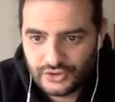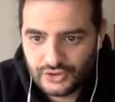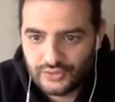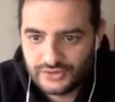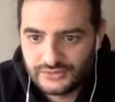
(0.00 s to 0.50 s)

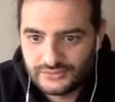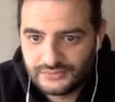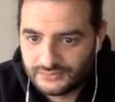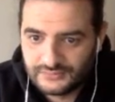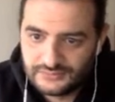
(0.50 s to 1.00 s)
you can
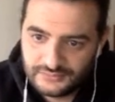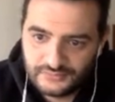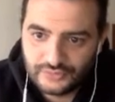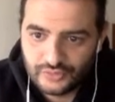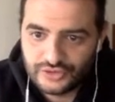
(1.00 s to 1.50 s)

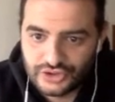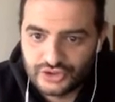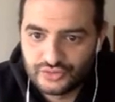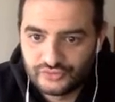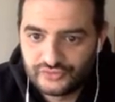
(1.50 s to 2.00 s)

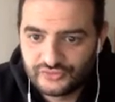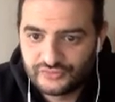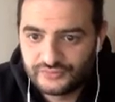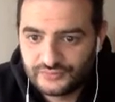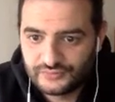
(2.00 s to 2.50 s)
choose
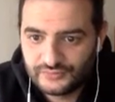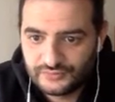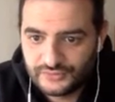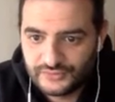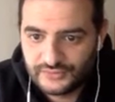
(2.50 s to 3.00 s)

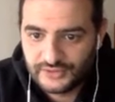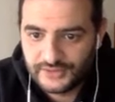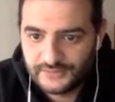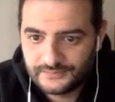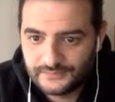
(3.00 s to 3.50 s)
to do
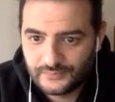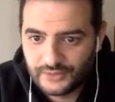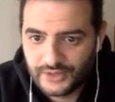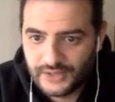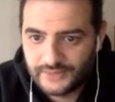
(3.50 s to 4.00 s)
that
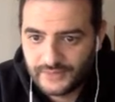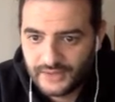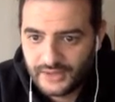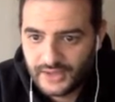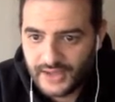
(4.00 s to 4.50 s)
or
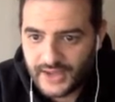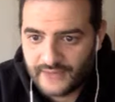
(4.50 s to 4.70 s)
not.